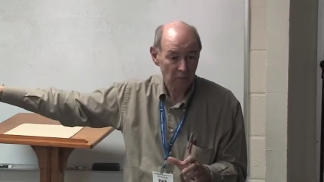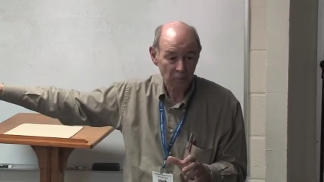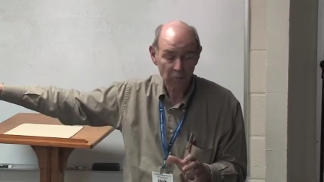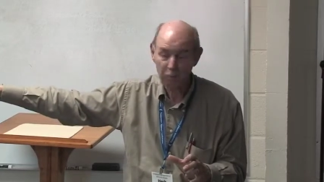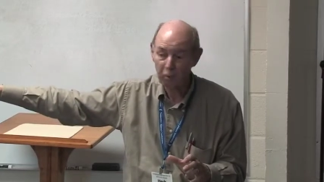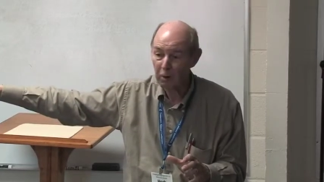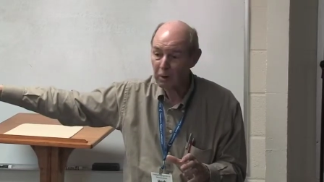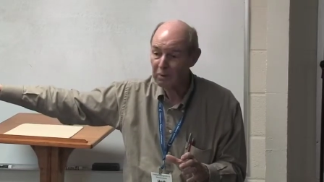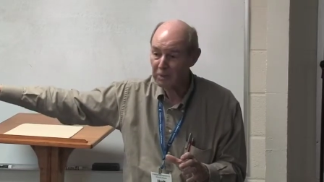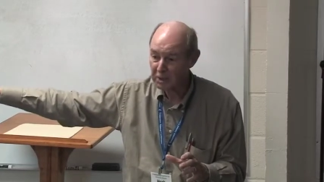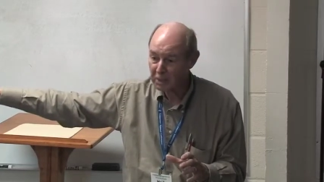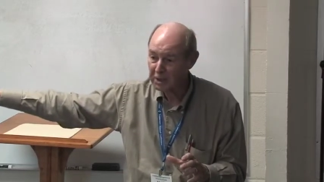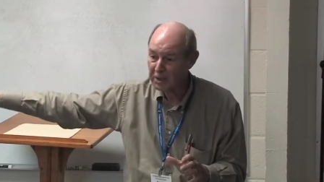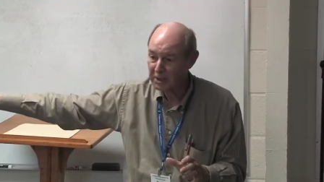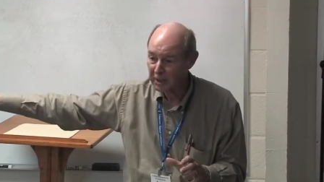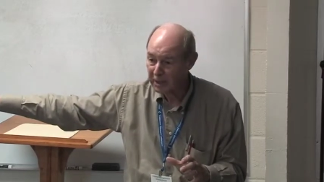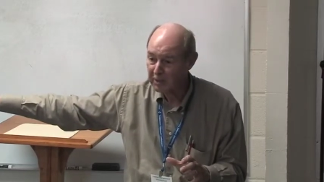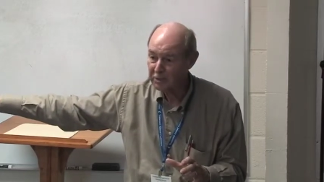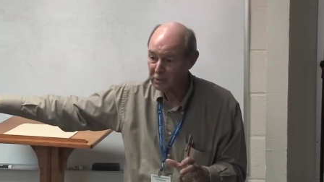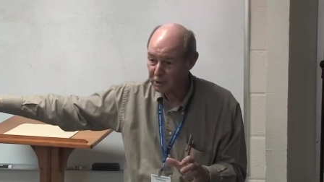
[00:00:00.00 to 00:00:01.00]
formerly
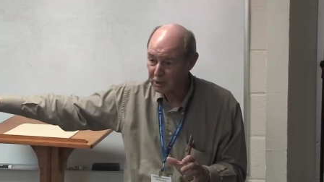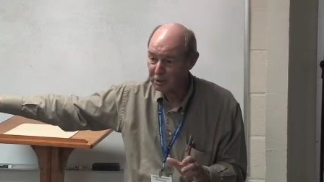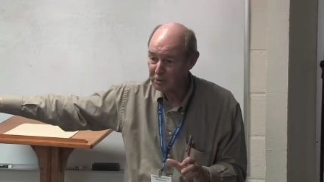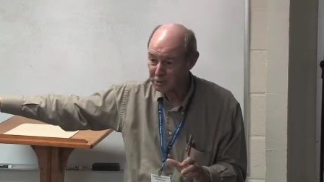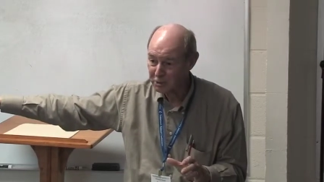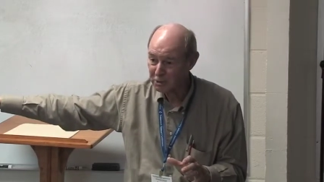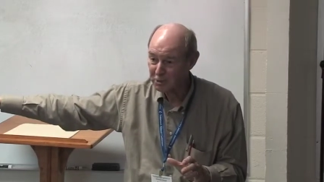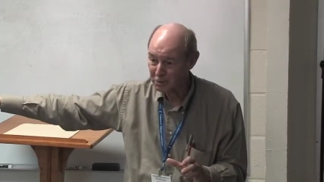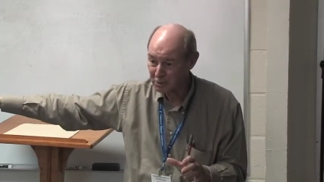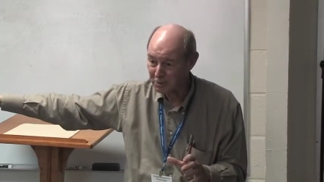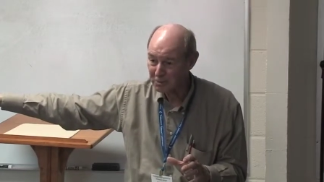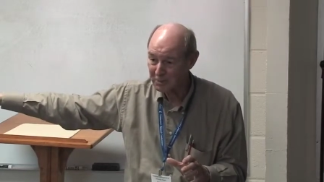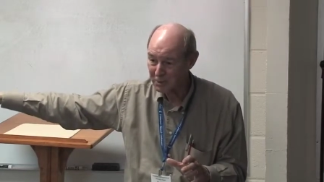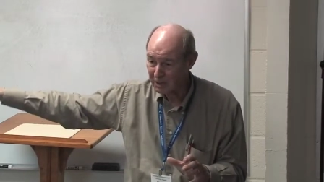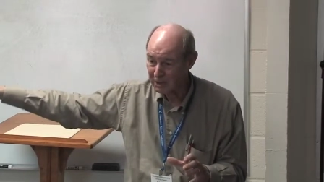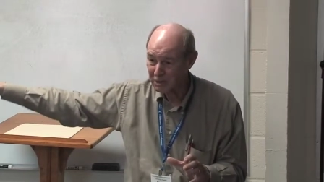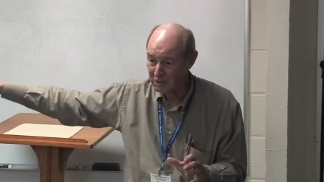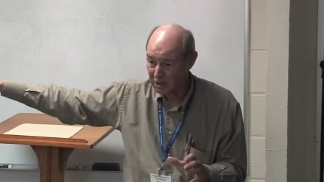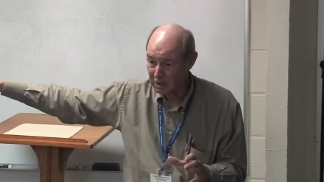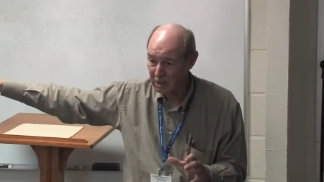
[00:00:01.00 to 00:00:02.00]
dead churches, you
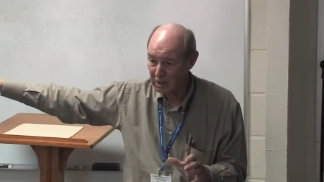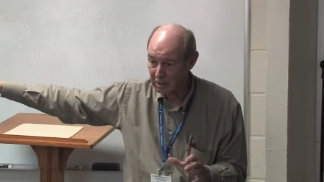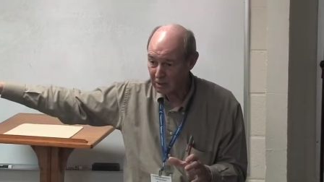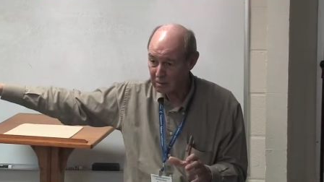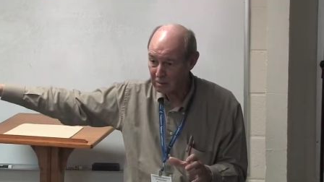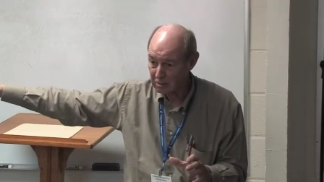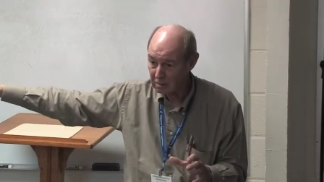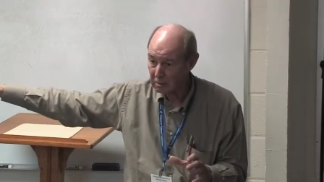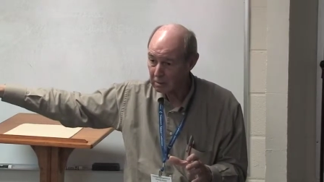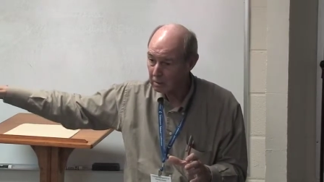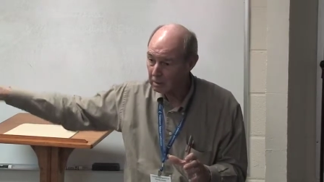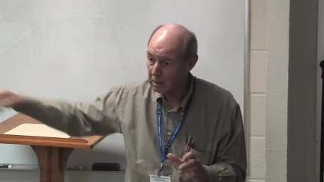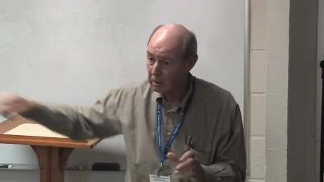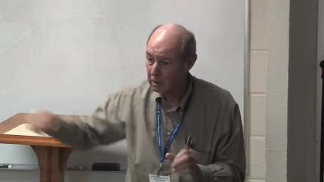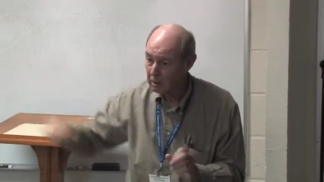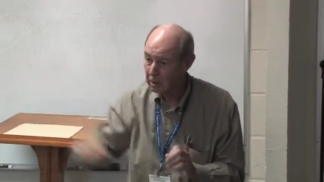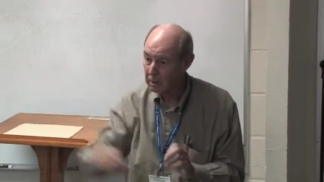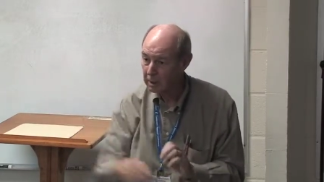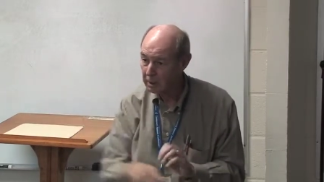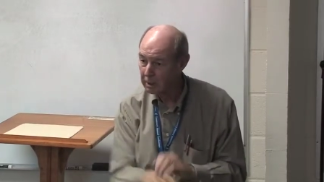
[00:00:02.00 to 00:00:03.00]
might say.
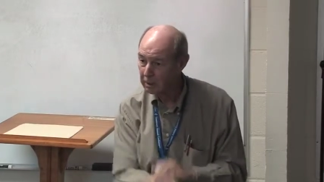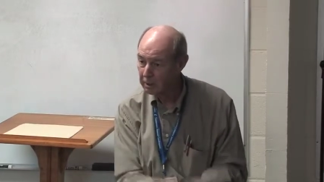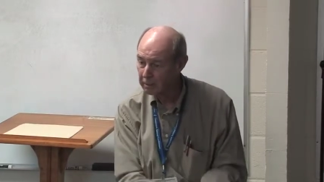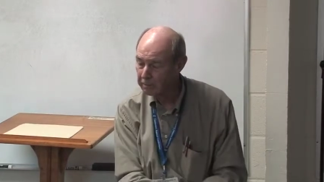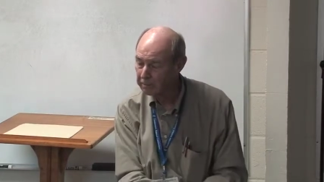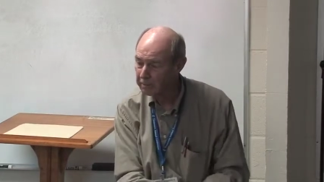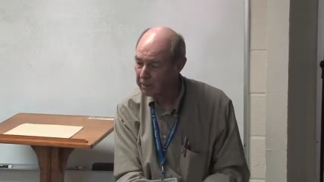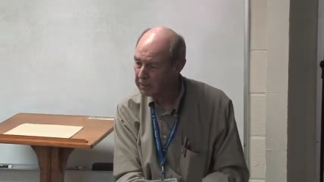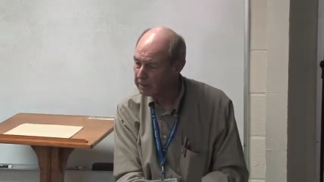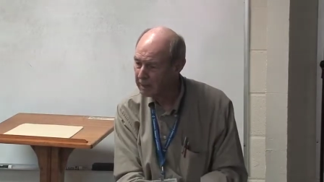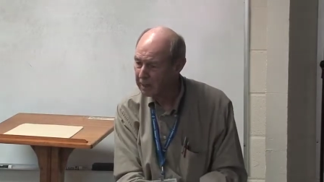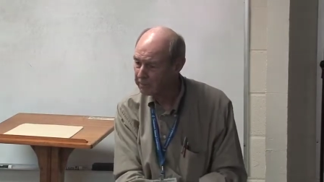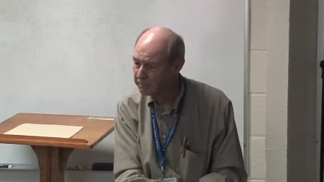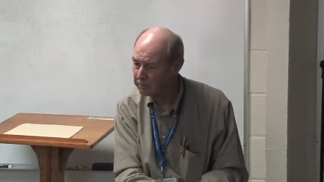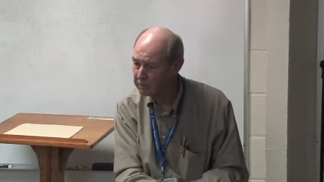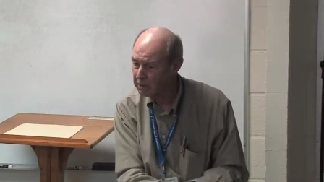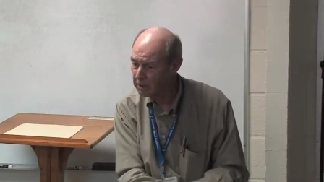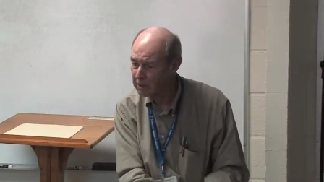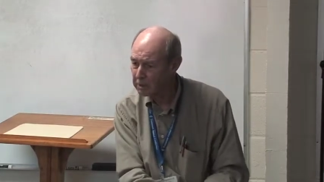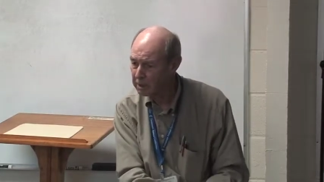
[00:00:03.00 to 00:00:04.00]
Mm-hmm. And I find that
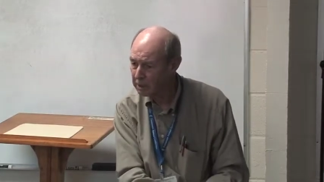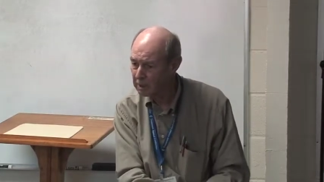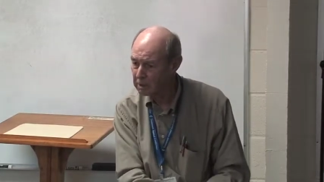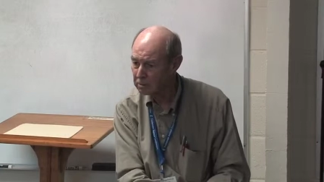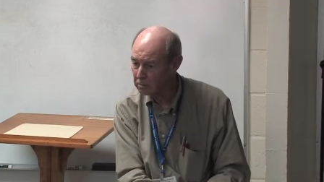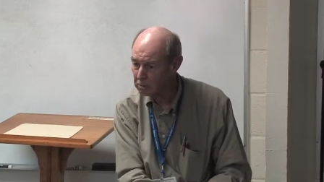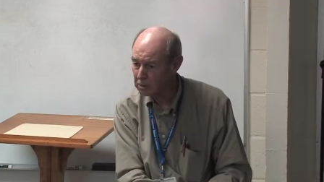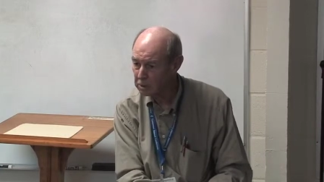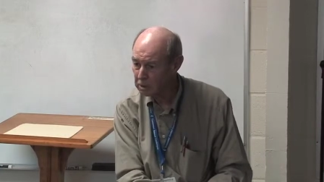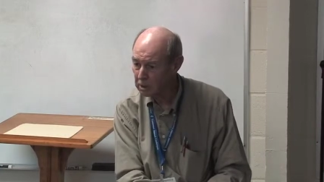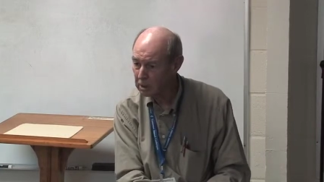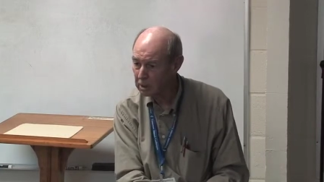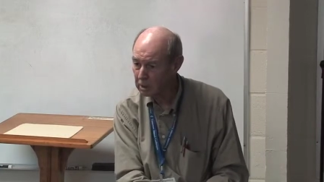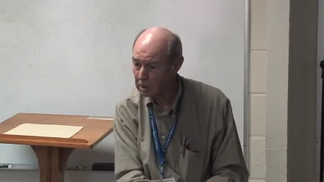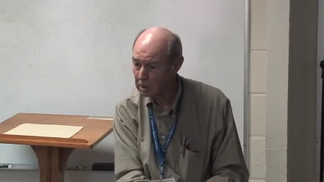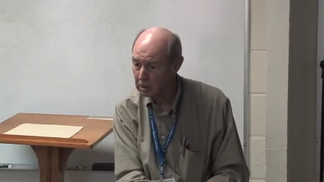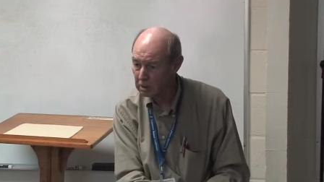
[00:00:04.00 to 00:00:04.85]
very interesting.